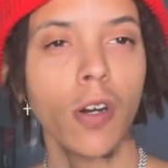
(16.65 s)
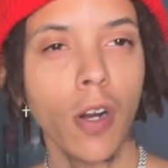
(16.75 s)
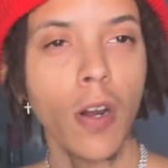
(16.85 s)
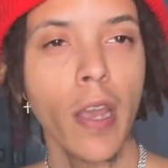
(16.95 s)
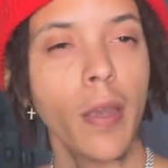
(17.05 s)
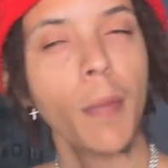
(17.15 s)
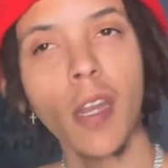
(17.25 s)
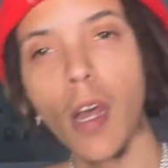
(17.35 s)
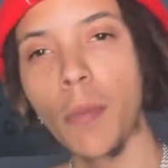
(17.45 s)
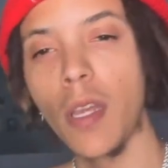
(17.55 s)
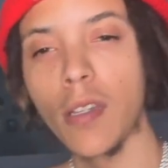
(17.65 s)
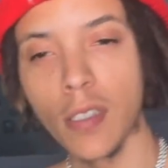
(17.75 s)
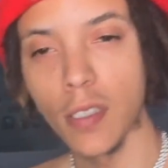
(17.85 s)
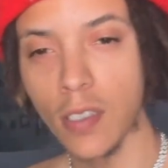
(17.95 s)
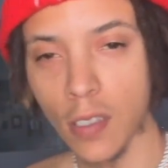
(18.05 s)
All right, it may not be as
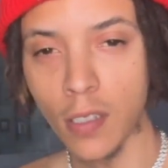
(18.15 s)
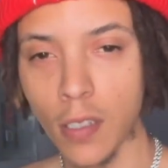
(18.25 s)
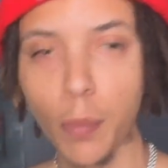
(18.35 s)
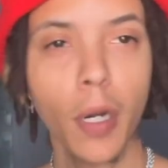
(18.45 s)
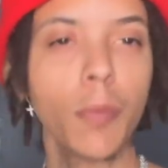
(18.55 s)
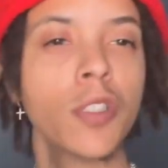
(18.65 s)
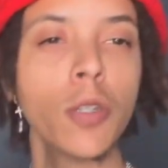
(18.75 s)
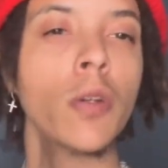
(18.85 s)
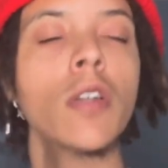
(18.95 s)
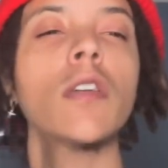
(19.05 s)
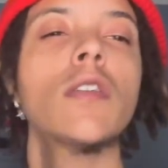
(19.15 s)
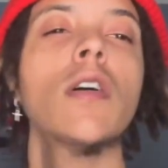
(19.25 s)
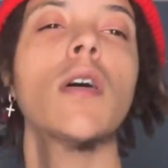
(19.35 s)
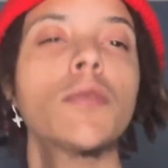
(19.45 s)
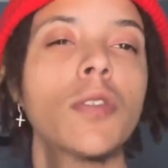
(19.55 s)
consistent, but I'm still here.
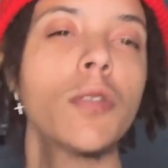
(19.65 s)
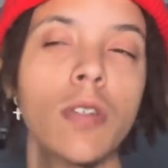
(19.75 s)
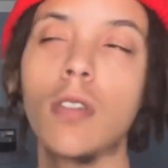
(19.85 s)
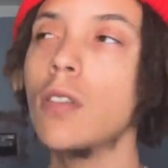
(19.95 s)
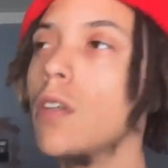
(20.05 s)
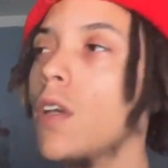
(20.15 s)
I'm still here.